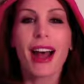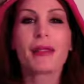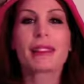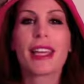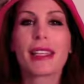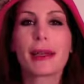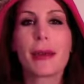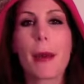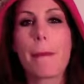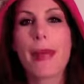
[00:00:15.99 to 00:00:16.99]
I'm
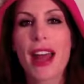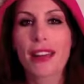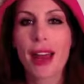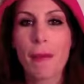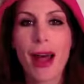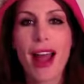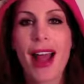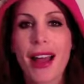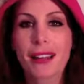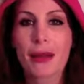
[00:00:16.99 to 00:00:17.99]
taking a path, got my
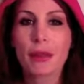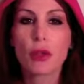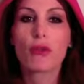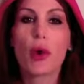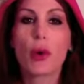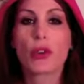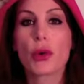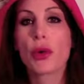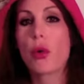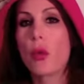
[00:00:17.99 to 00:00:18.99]
eyes up the road,
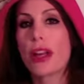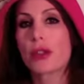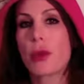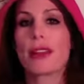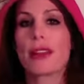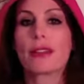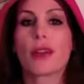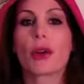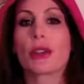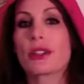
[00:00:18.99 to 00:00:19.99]
don't know which way to
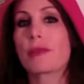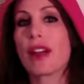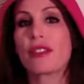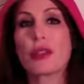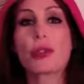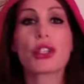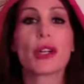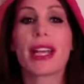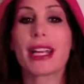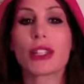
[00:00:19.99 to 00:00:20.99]
turn, cause my
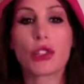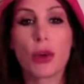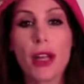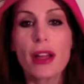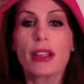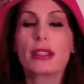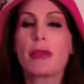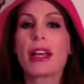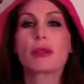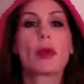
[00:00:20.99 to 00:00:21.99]
future ain't showed. This
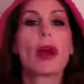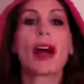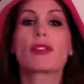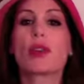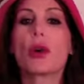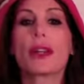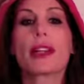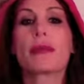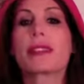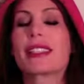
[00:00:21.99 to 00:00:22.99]
past where I glowed
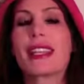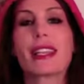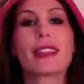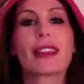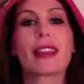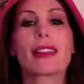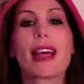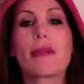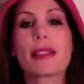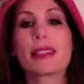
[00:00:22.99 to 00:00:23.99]
and I'm seeing that
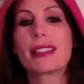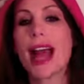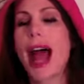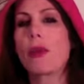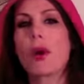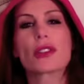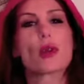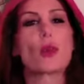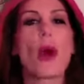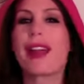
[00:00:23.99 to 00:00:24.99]
light, but see, I walked
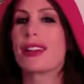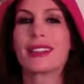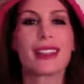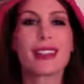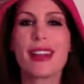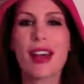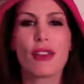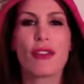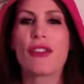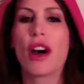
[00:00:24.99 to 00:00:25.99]
away cause it
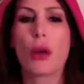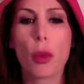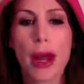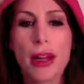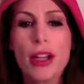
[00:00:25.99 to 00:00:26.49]
never felt right.